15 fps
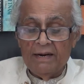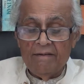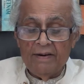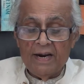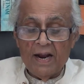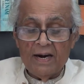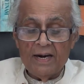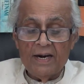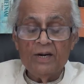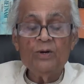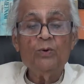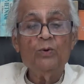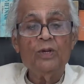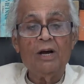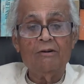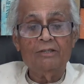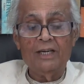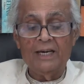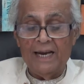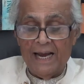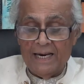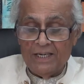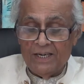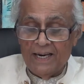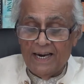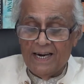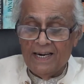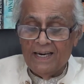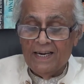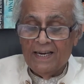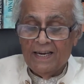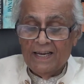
dividend in 2018